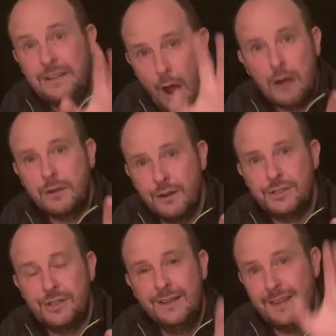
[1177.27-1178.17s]

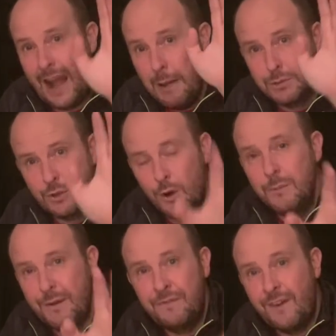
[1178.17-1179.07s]
doctors that I was going to
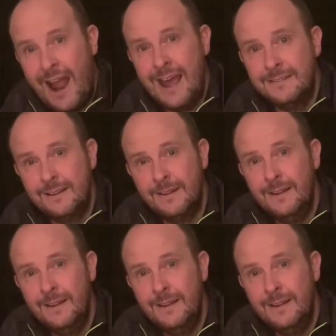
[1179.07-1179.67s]
befriend.